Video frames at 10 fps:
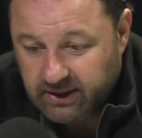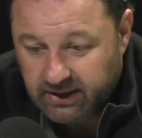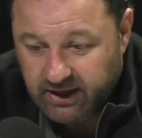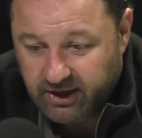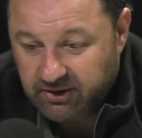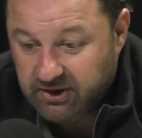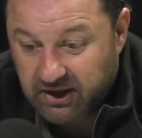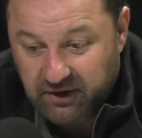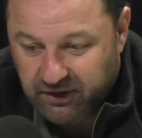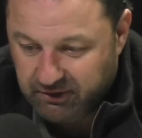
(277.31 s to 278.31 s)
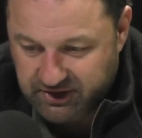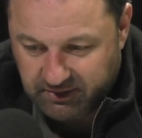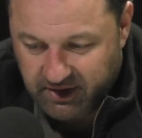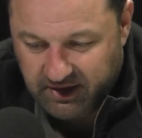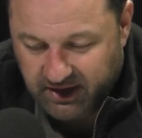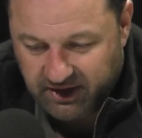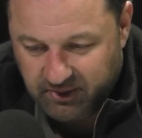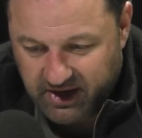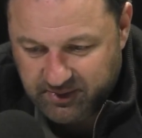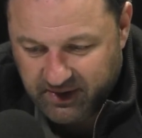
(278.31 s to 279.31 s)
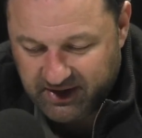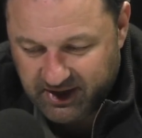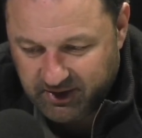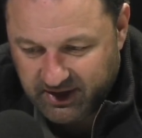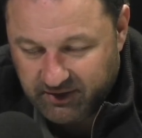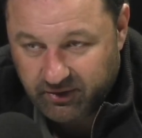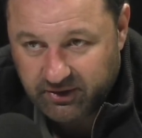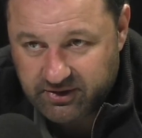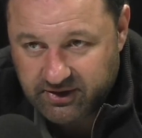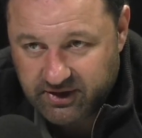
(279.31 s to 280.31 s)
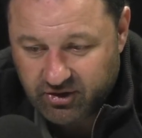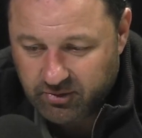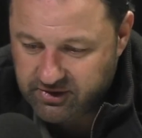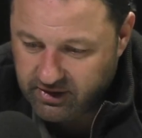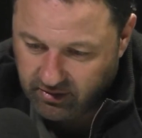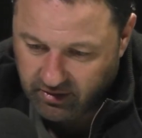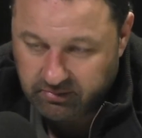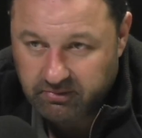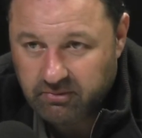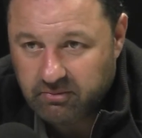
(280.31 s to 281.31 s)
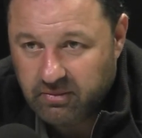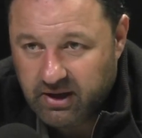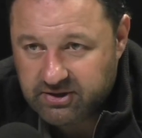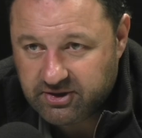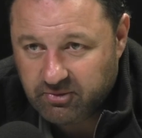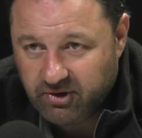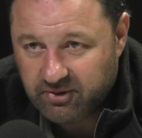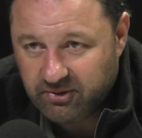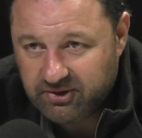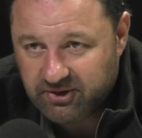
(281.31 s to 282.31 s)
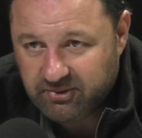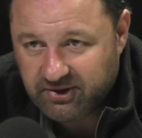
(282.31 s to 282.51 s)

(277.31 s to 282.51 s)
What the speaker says: Now, if there is another mass pandemic and everyone loses their jobs, it'll look mastermind, won't it?